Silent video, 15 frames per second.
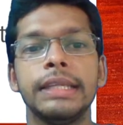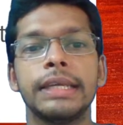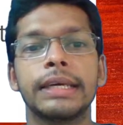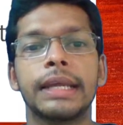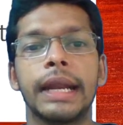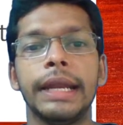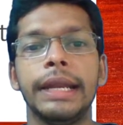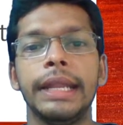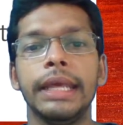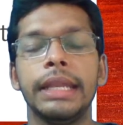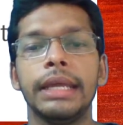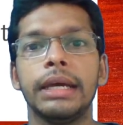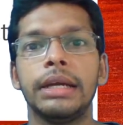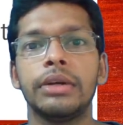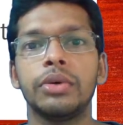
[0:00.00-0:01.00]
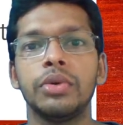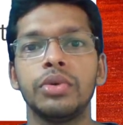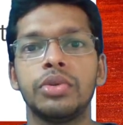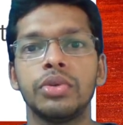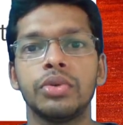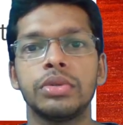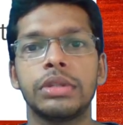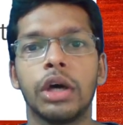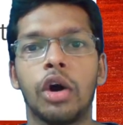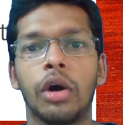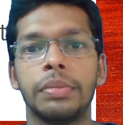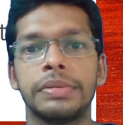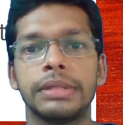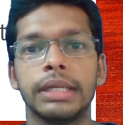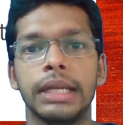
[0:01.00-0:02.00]
the criteria to choose the
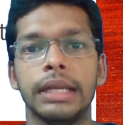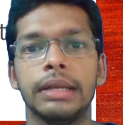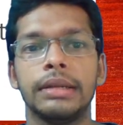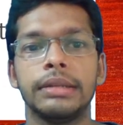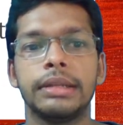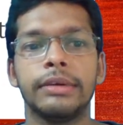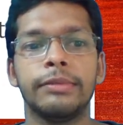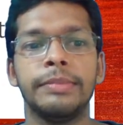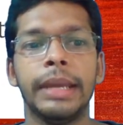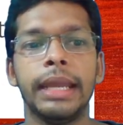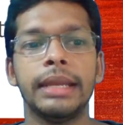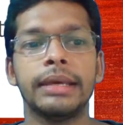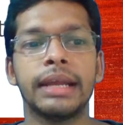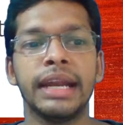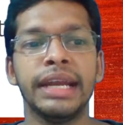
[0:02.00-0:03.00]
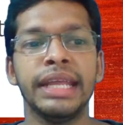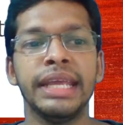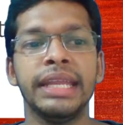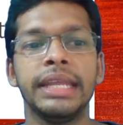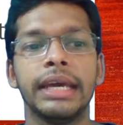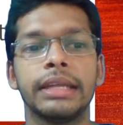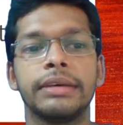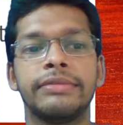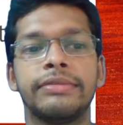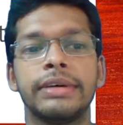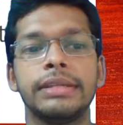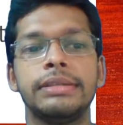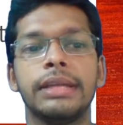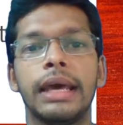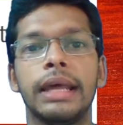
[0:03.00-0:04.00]
optional, the main criteria, the
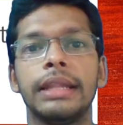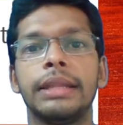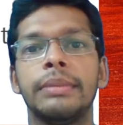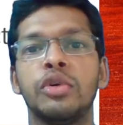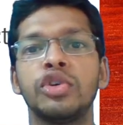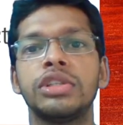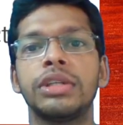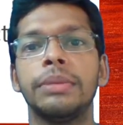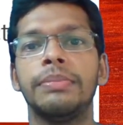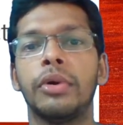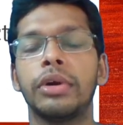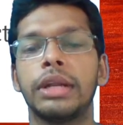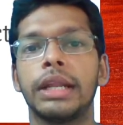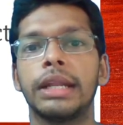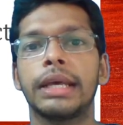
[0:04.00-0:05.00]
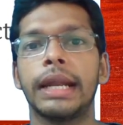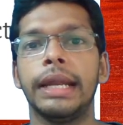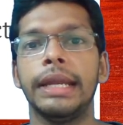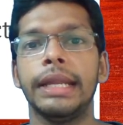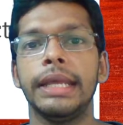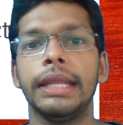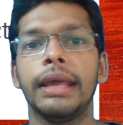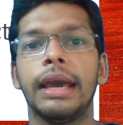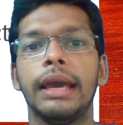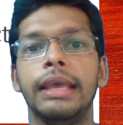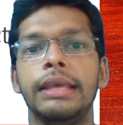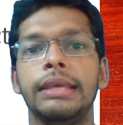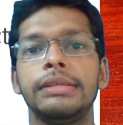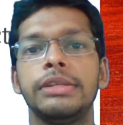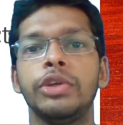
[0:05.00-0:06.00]
first and the most important criteria
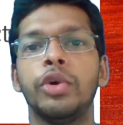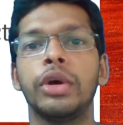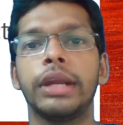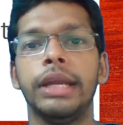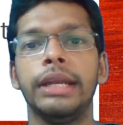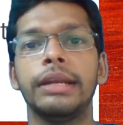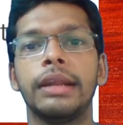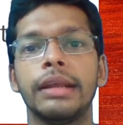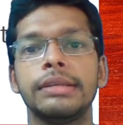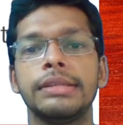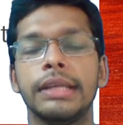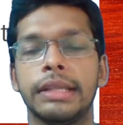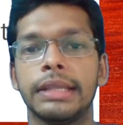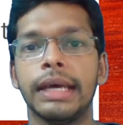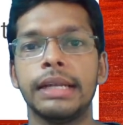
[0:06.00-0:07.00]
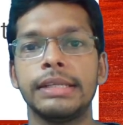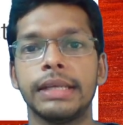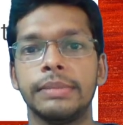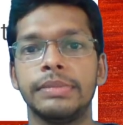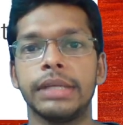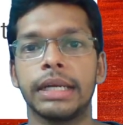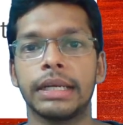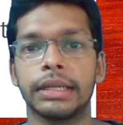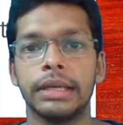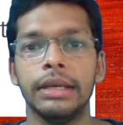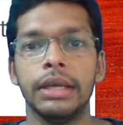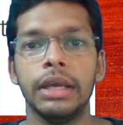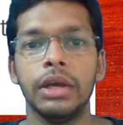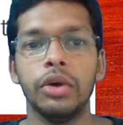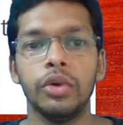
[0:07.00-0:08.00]
is your interest in that subject.
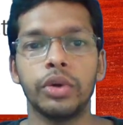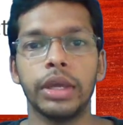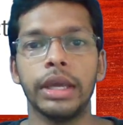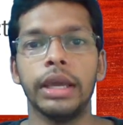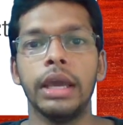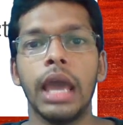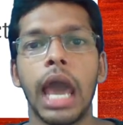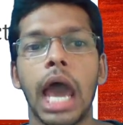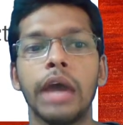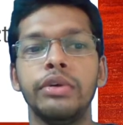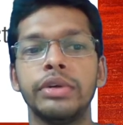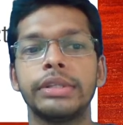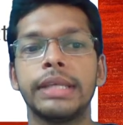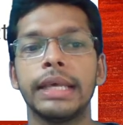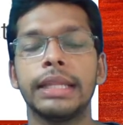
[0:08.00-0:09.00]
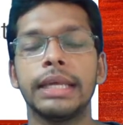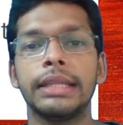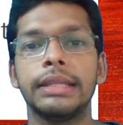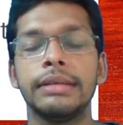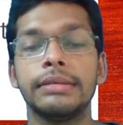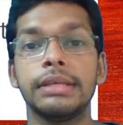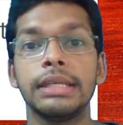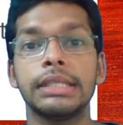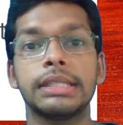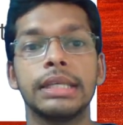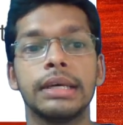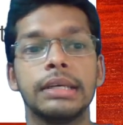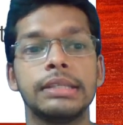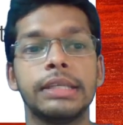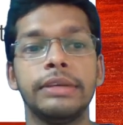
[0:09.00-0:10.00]
Okay, I would say that this is
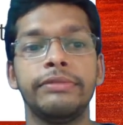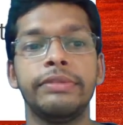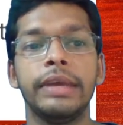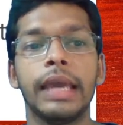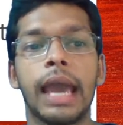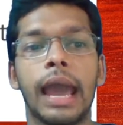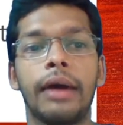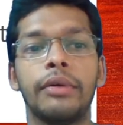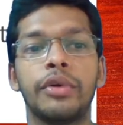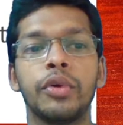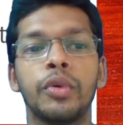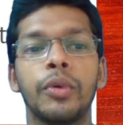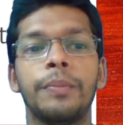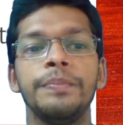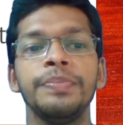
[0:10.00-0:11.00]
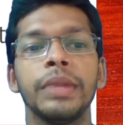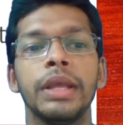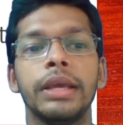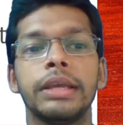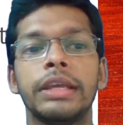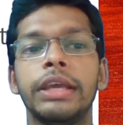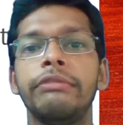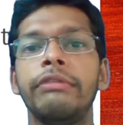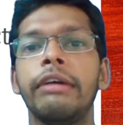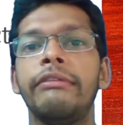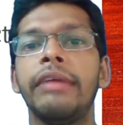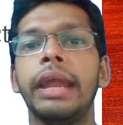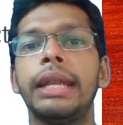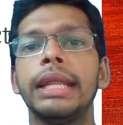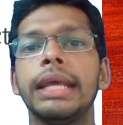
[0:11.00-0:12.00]
the, see, if we have to give a
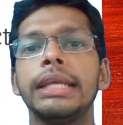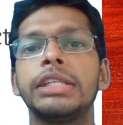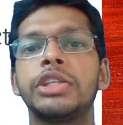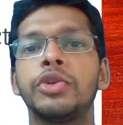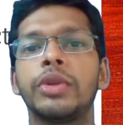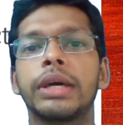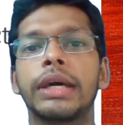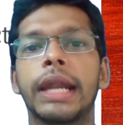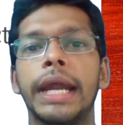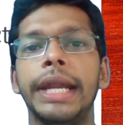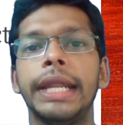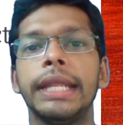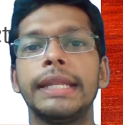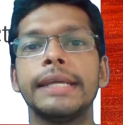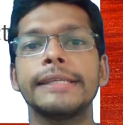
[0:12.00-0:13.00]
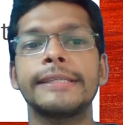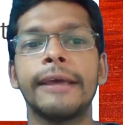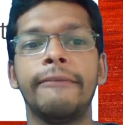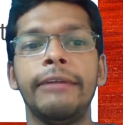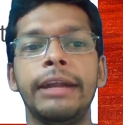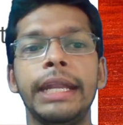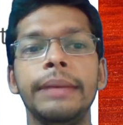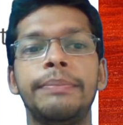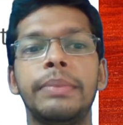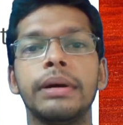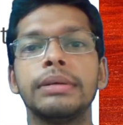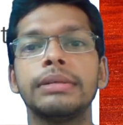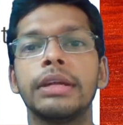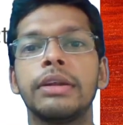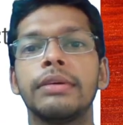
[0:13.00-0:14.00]
weightage to the criteria,
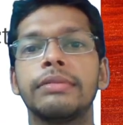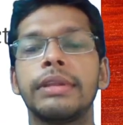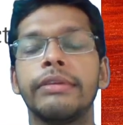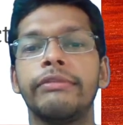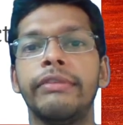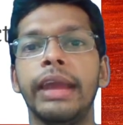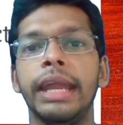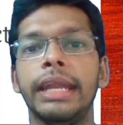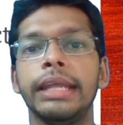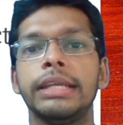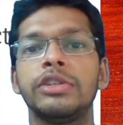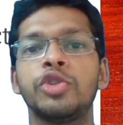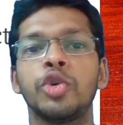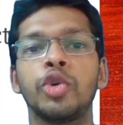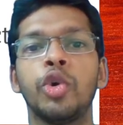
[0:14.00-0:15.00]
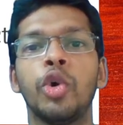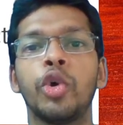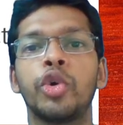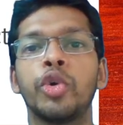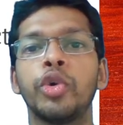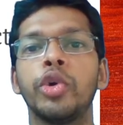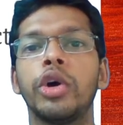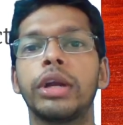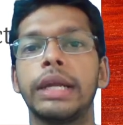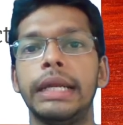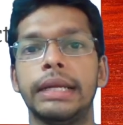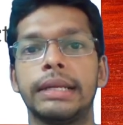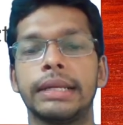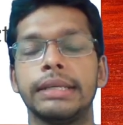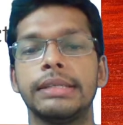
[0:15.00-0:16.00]
70% of the weightage should go to your
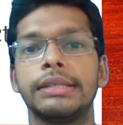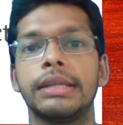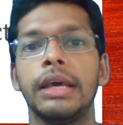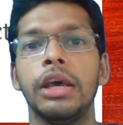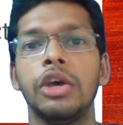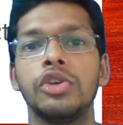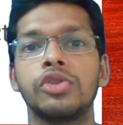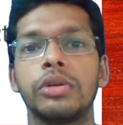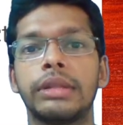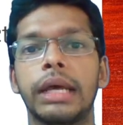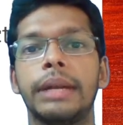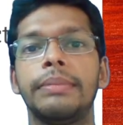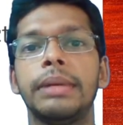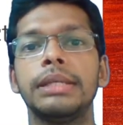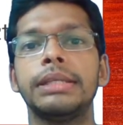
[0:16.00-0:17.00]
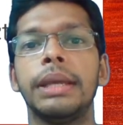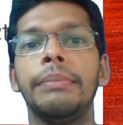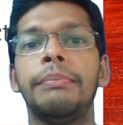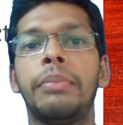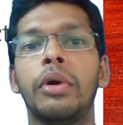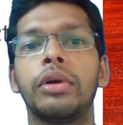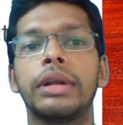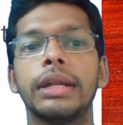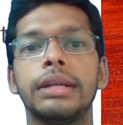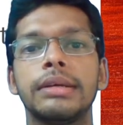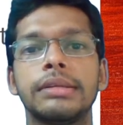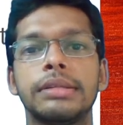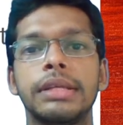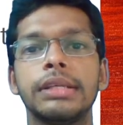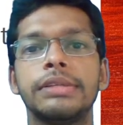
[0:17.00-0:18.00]
interest. So that much important
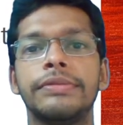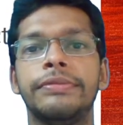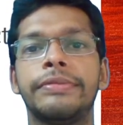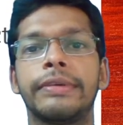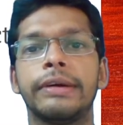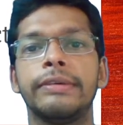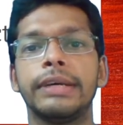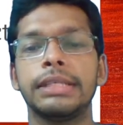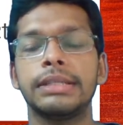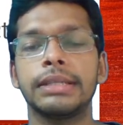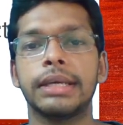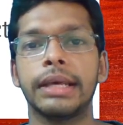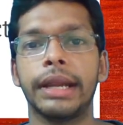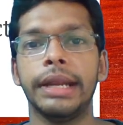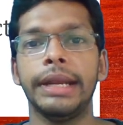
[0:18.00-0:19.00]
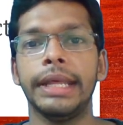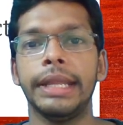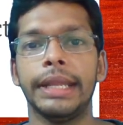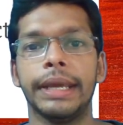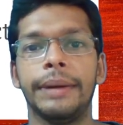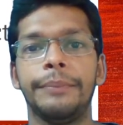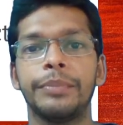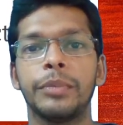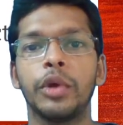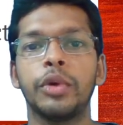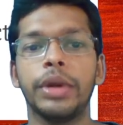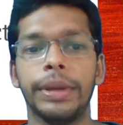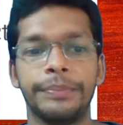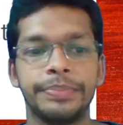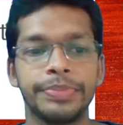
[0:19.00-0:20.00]
is this first criteria.
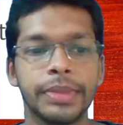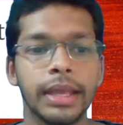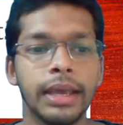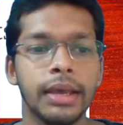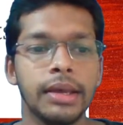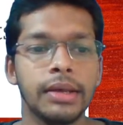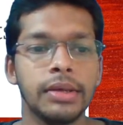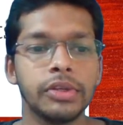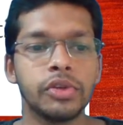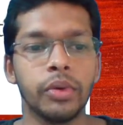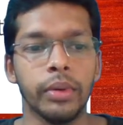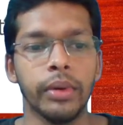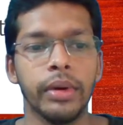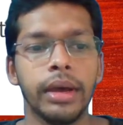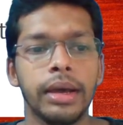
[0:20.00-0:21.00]
Okay, so